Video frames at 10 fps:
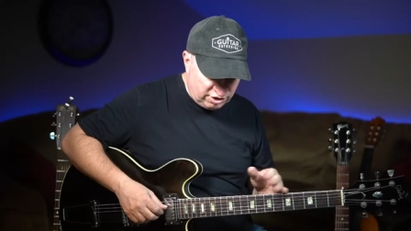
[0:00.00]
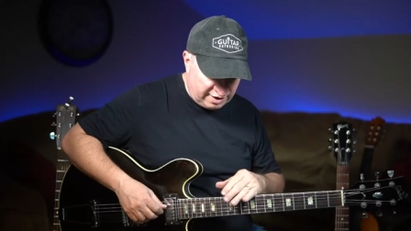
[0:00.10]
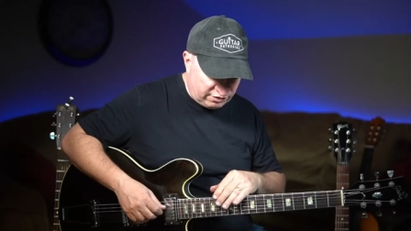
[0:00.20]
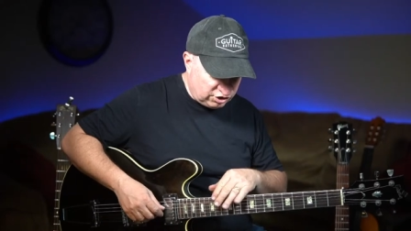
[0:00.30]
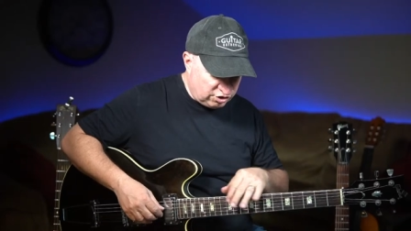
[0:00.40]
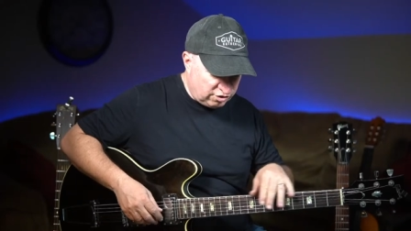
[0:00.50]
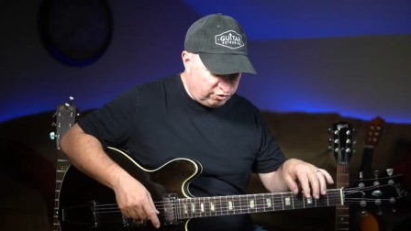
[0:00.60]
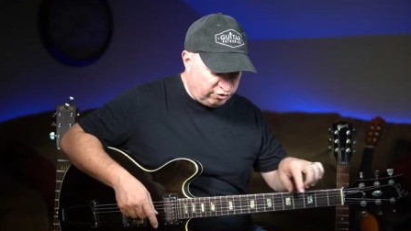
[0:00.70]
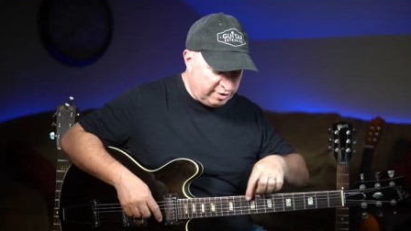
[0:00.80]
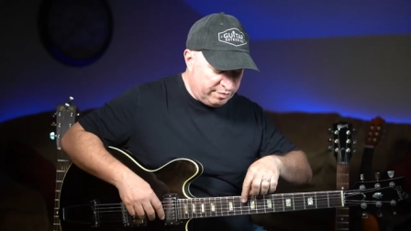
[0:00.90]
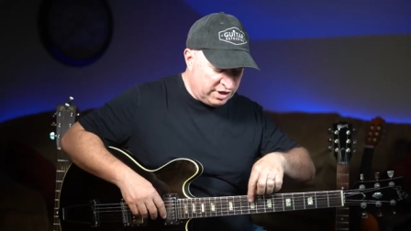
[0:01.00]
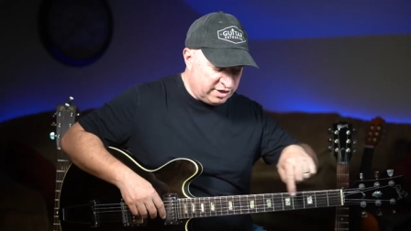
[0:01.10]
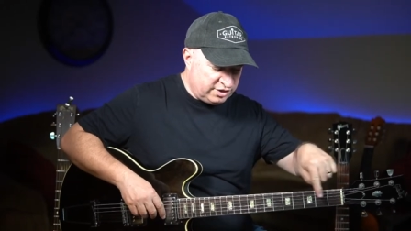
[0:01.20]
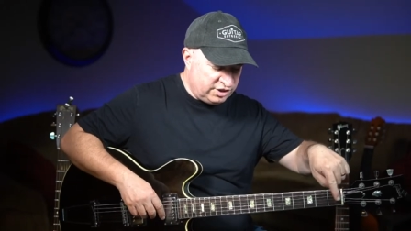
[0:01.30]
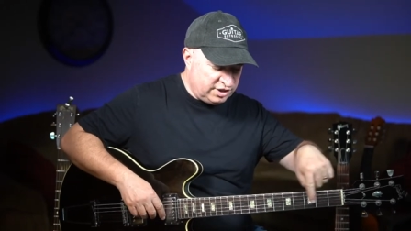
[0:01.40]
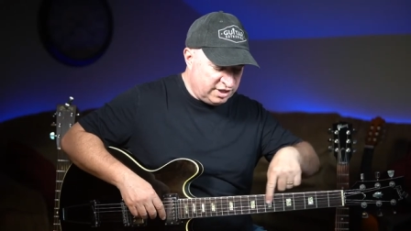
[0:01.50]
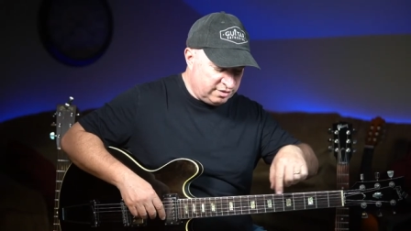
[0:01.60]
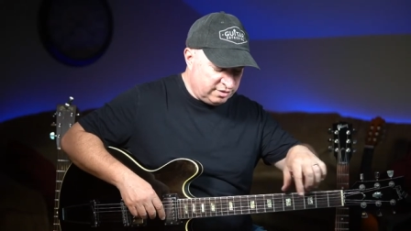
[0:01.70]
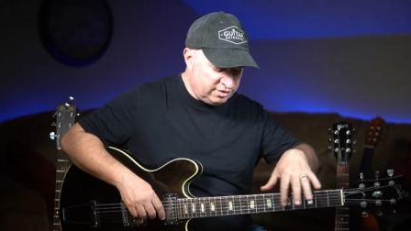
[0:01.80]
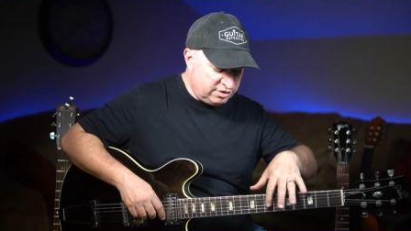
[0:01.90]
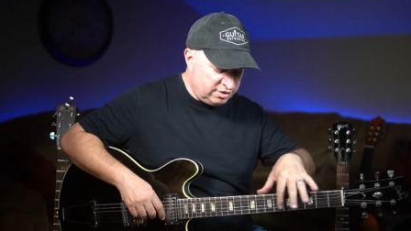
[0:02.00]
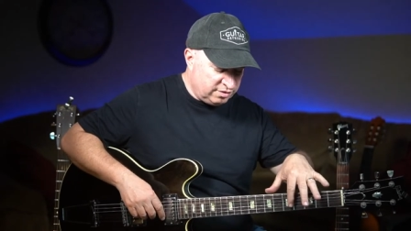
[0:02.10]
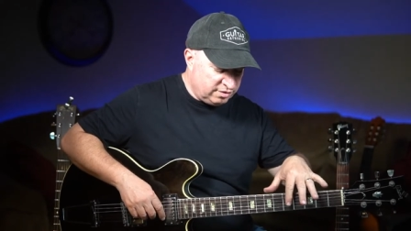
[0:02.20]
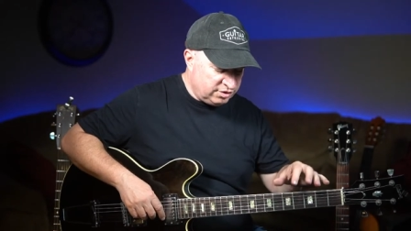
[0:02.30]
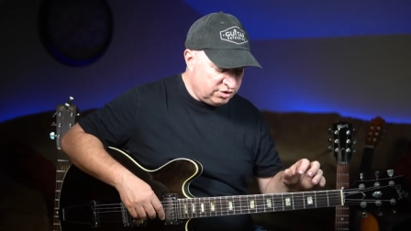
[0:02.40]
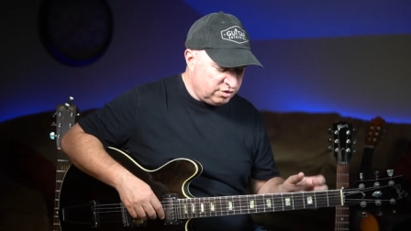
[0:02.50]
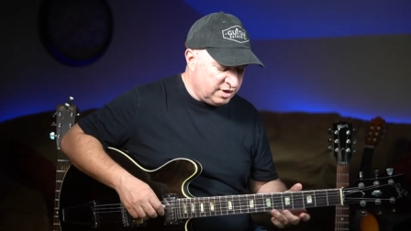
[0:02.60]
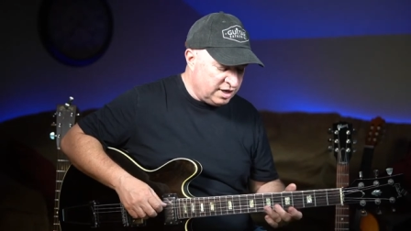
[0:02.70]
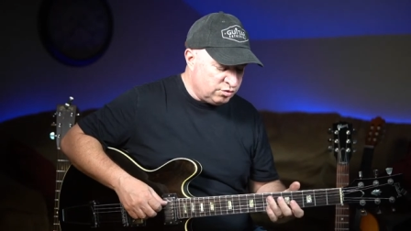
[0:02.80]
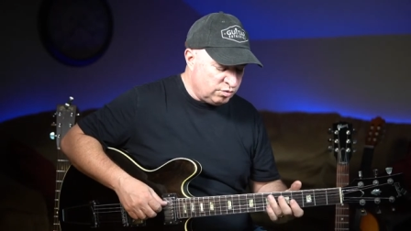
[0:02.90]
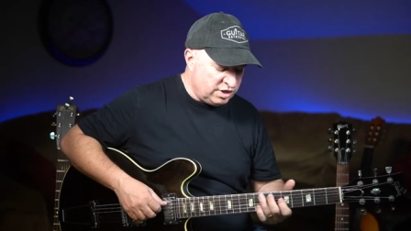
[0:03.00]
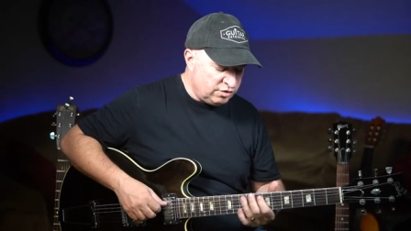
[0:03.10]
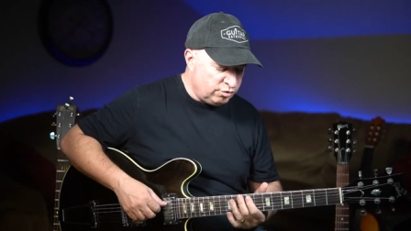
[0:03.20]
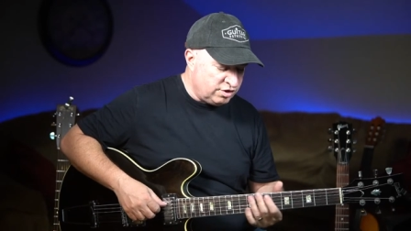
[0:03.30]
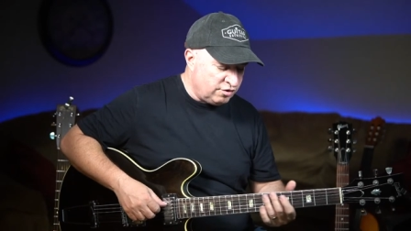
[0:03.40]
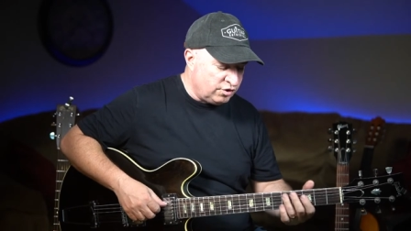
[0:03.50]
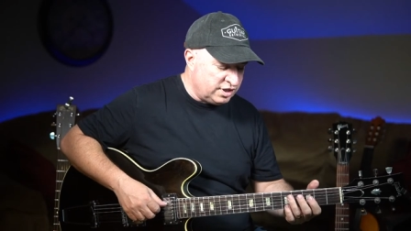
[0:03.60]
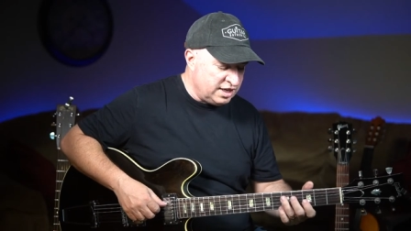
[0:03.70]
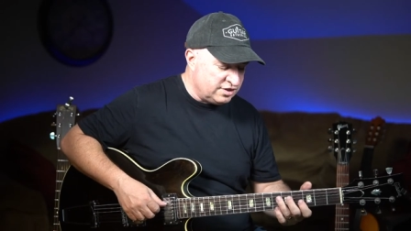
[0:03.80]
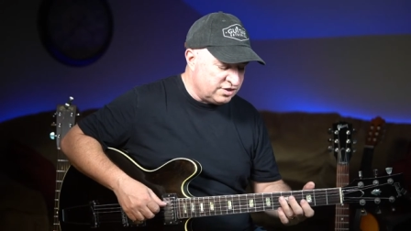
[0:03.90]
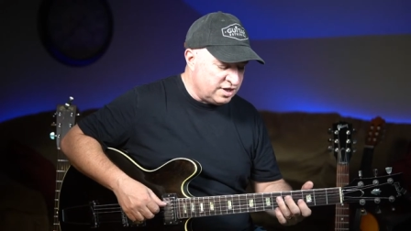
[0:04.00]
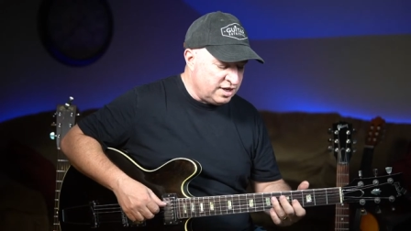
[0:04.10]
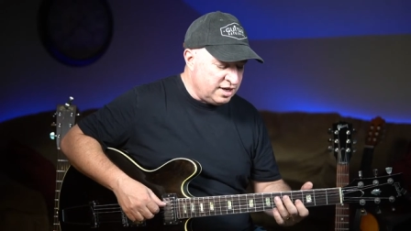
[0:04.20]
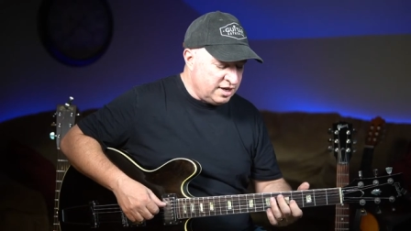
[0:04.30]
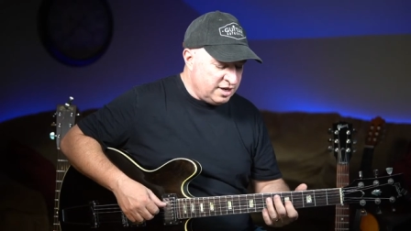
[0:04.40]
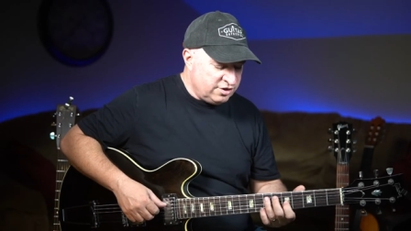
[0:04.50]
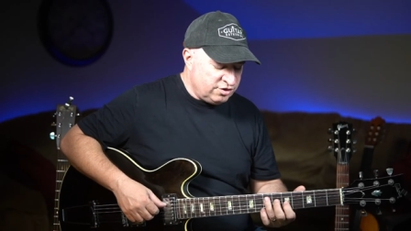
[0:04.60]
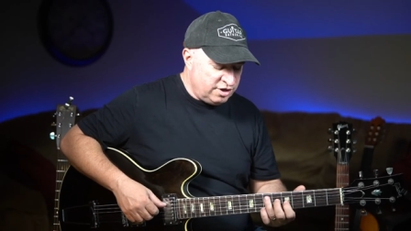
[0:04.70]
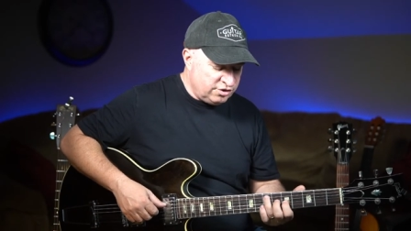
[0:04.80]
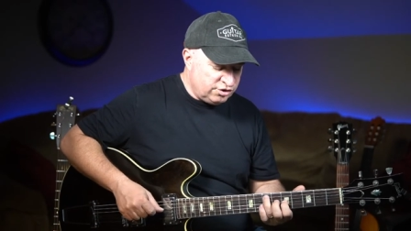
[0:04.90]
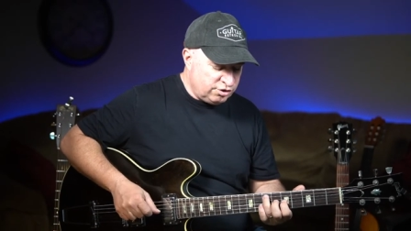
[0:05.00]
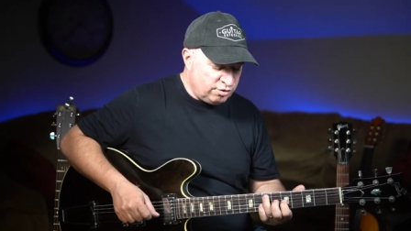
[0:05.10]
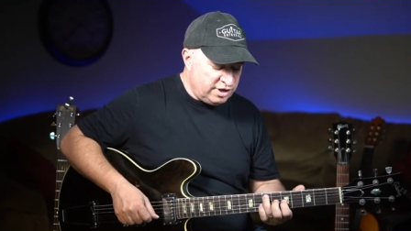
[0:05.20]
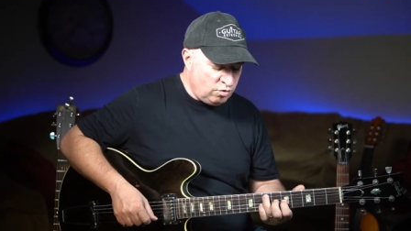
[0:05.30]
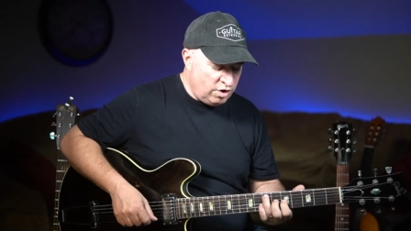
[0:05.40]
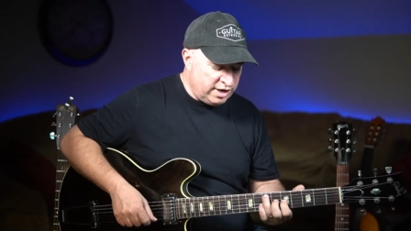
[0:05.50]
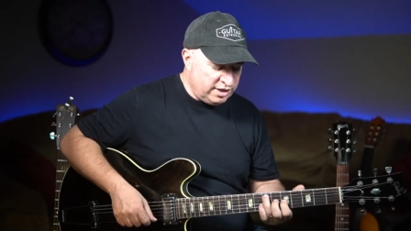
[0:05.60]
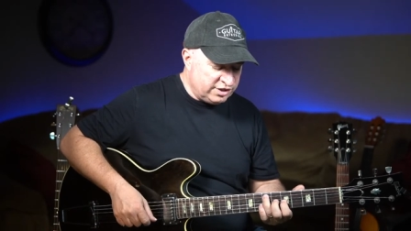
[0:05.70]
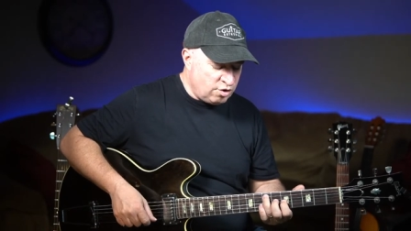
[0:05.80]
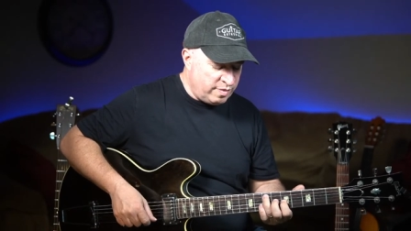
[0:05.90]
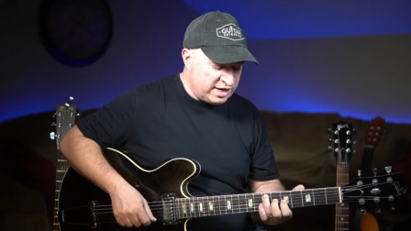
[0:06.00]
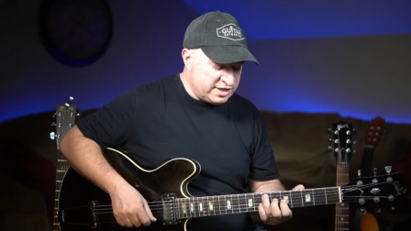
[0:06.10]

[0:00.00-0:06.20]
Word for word: gonna have to start flipping to get to the to as we go through different keys. So here's three and one. Let's go back